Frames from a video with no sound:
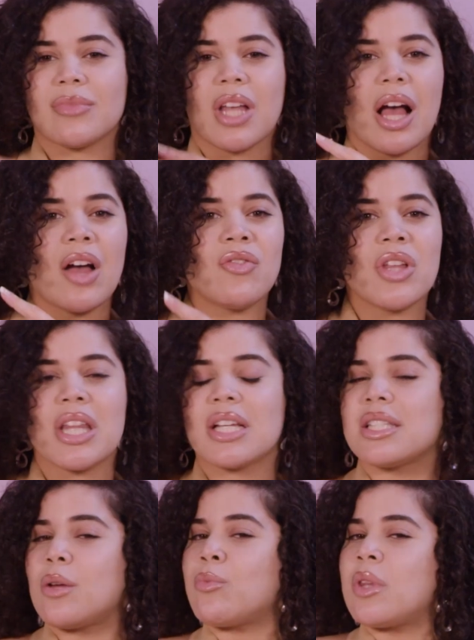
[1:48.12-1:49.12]
I feel like
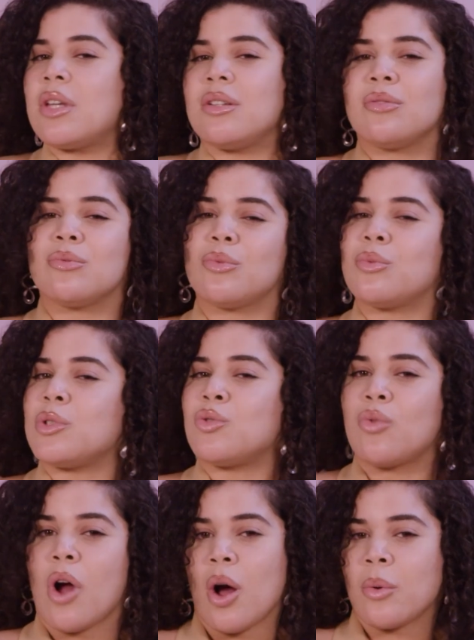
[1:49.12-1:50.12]
something was
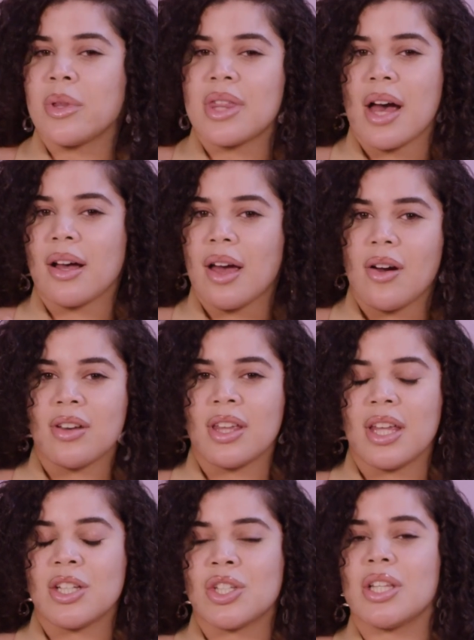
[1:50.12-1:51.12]
wrong with that
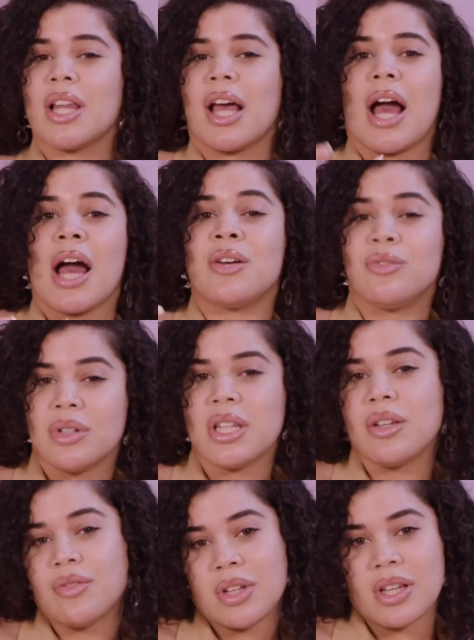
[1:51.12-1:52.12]
calculation. Like, I
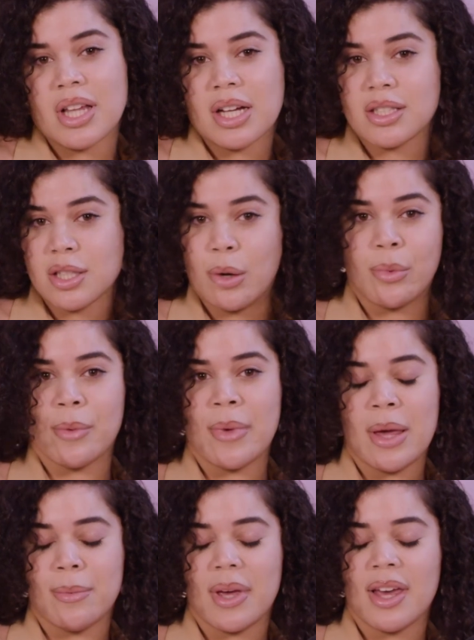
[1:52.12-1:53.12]
really feel like a summer
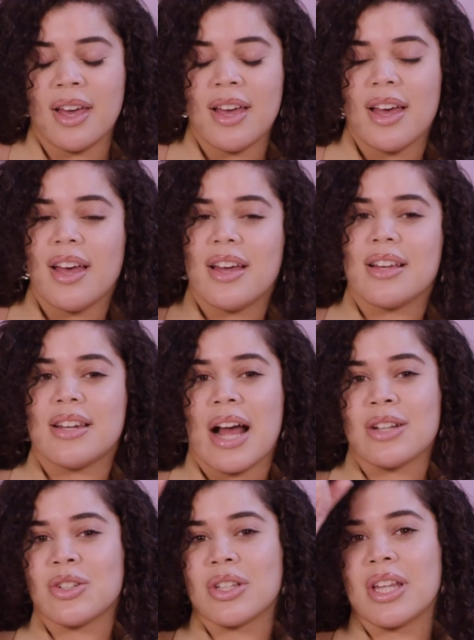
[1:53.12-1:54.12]
baby
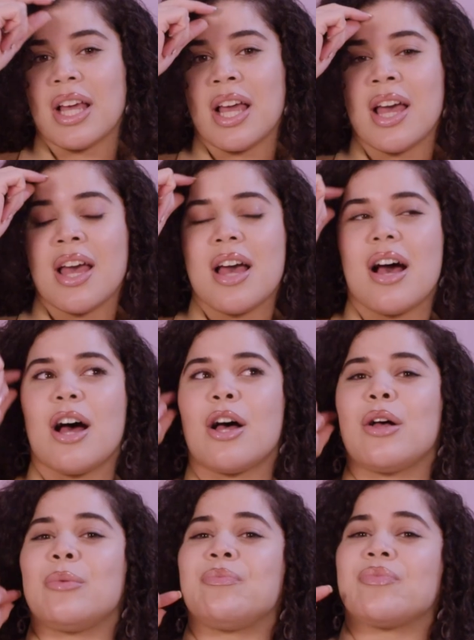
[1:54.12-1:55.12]
naturally.
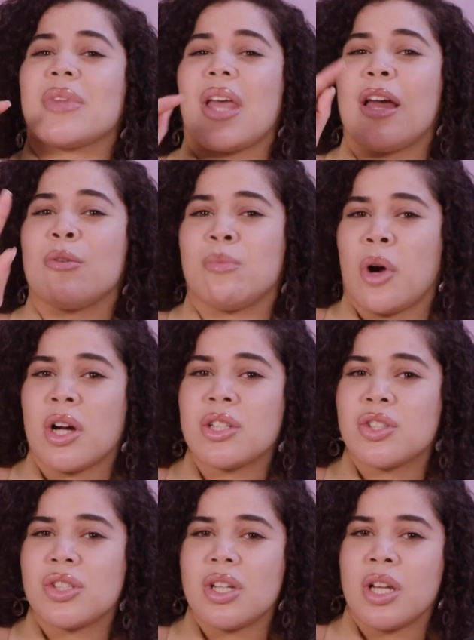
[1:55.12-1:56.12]
And
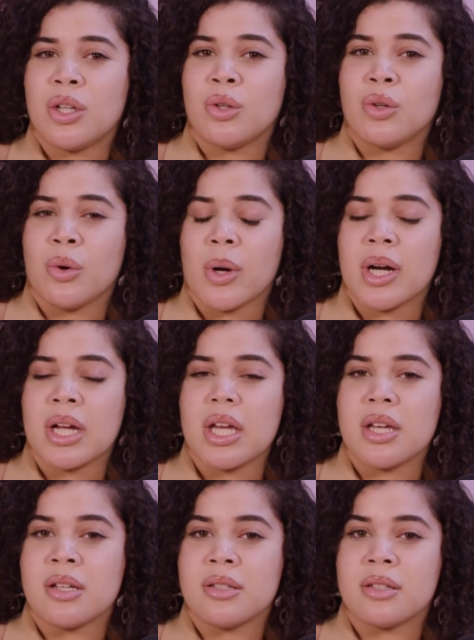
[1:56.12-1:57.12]
March in New York
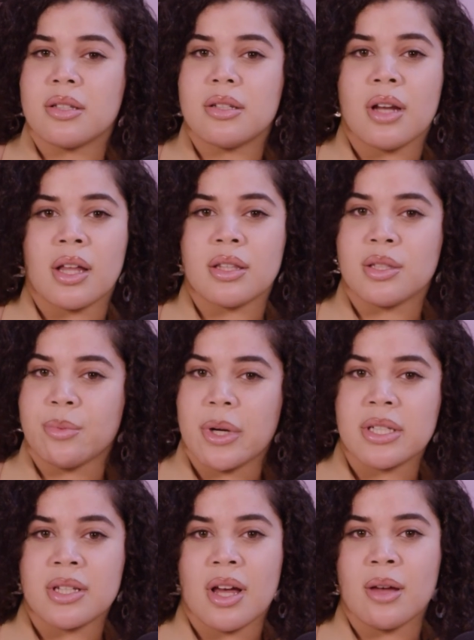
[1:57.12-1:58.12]
is not the
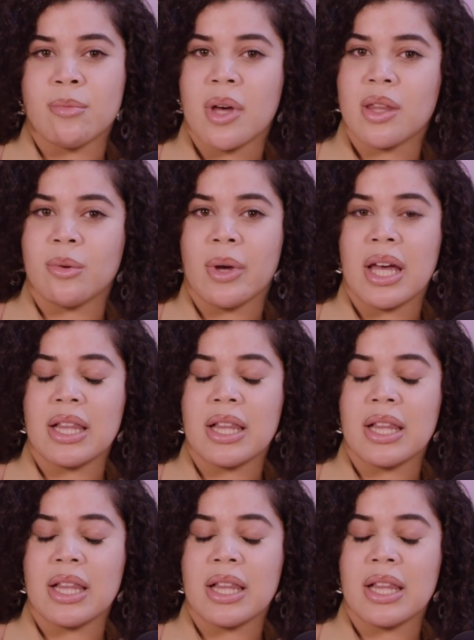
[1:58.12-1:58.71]
springtime, by the way.